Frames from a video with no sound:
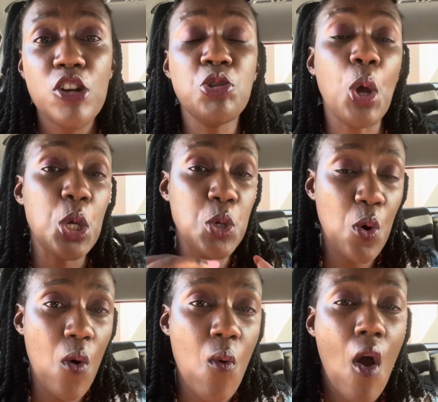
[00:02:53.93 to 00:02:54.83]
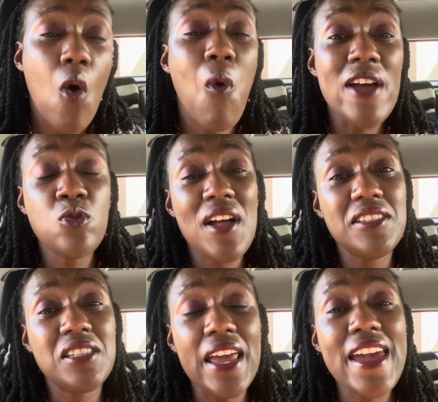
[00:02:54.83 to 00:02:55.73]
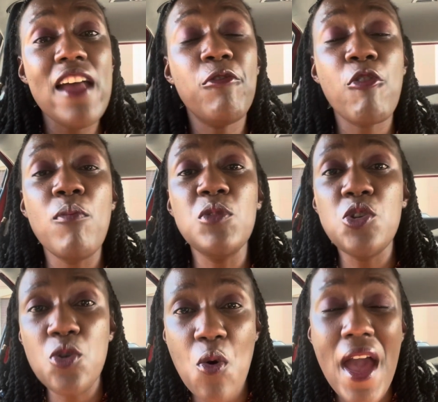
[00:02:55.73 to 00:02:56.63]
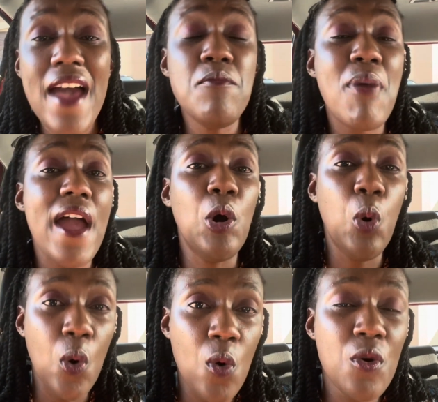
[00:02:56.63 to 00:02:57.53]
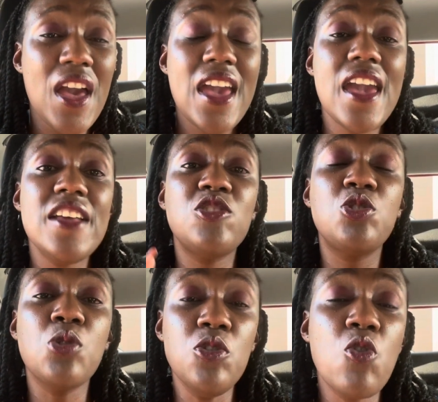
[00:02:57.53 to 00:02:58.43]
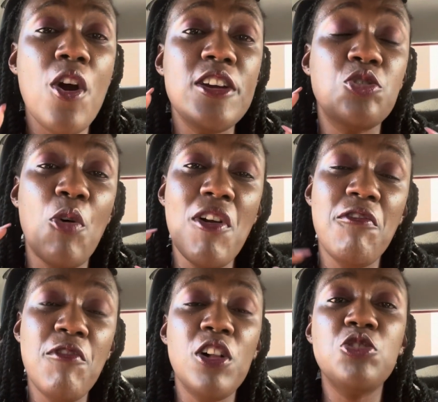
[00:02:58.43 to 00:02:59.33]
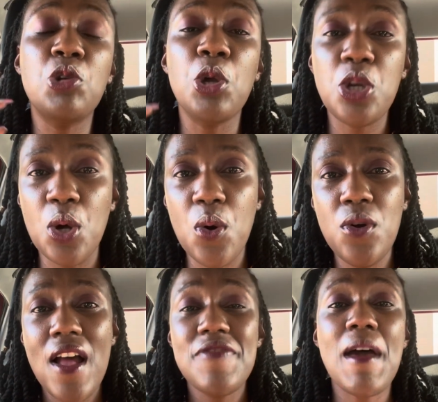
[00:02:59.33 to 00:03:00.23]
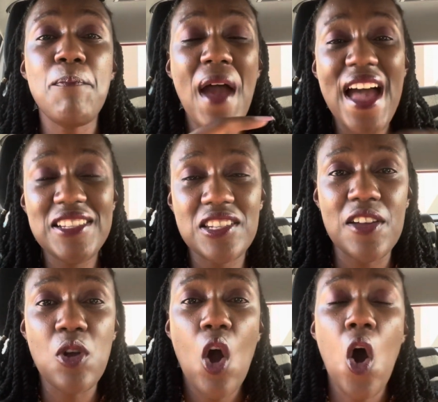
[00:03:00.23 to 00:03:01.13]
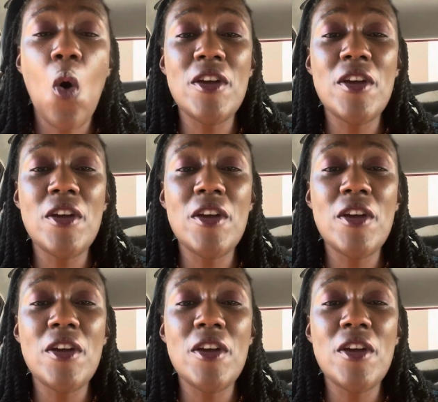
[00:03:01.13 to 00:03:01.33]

to you what was taken from you and by who. He is soon going to reveal to you the person who